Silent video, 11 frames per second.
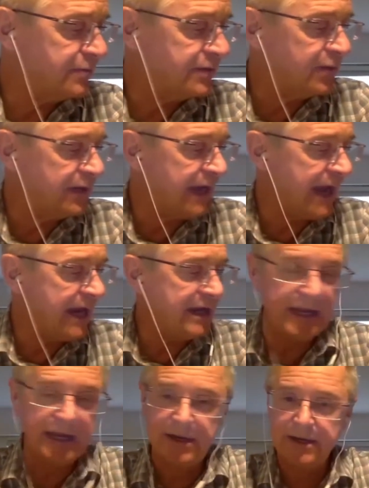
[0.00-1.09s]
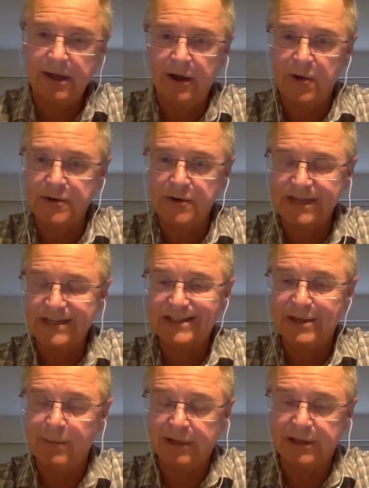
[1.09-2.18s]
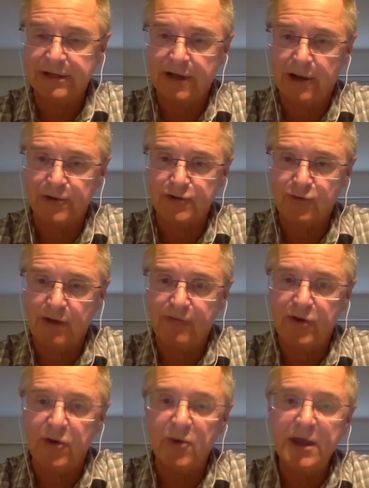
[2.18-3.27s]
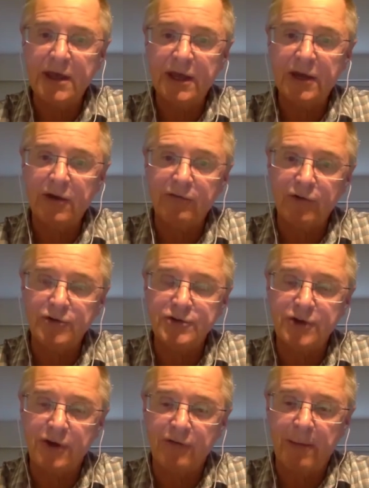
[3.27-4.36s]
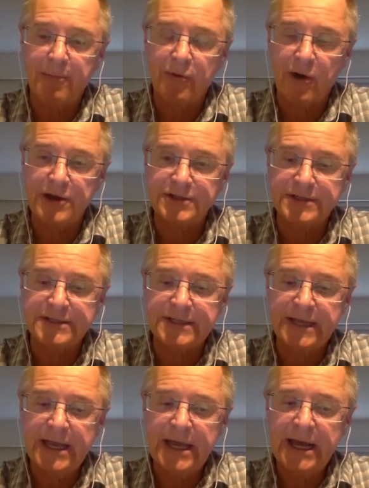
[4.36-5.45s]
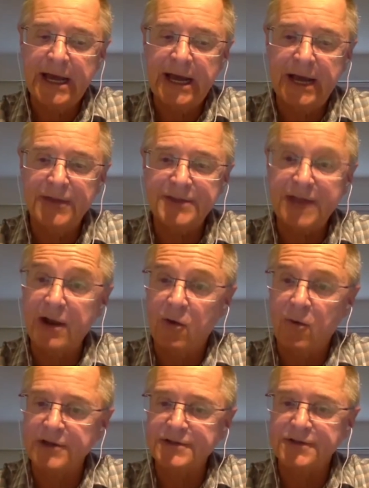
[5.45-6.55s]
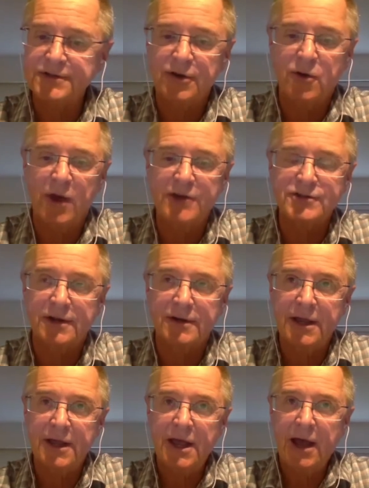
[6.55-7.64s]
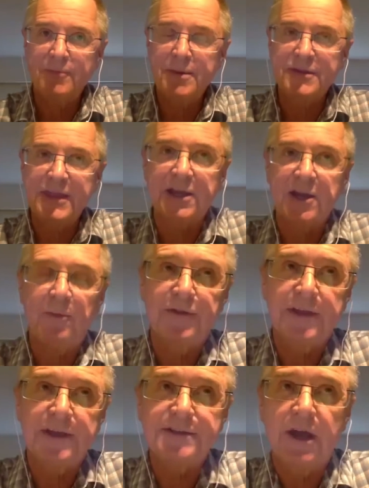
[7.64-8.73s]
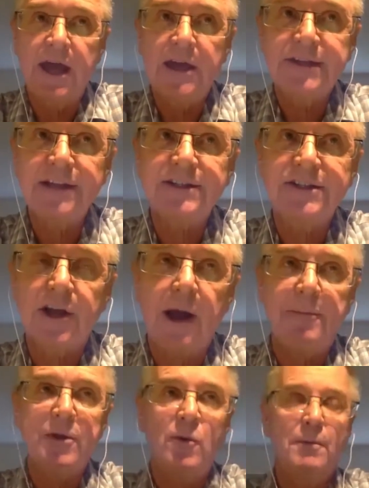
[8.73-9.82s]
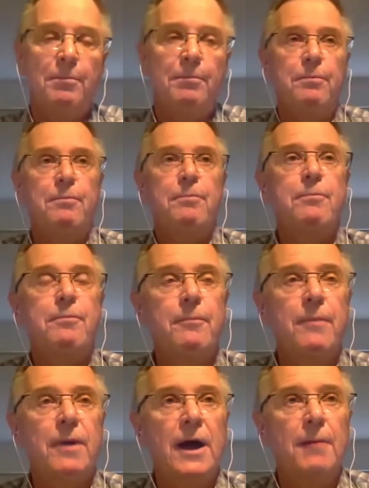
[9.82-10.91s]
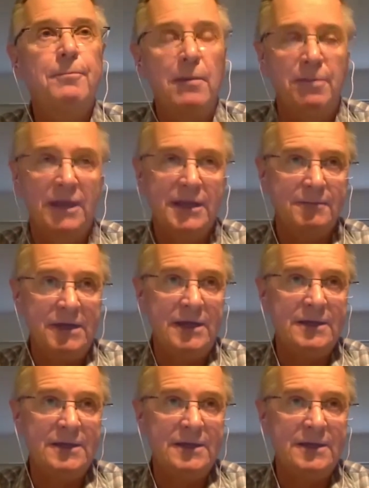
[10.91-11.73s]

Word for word: between 80 and 160 million dollars in revenue in our first year of operations? Uh, the second question is a good question. I've been thinking about this. Since the company went uh, public,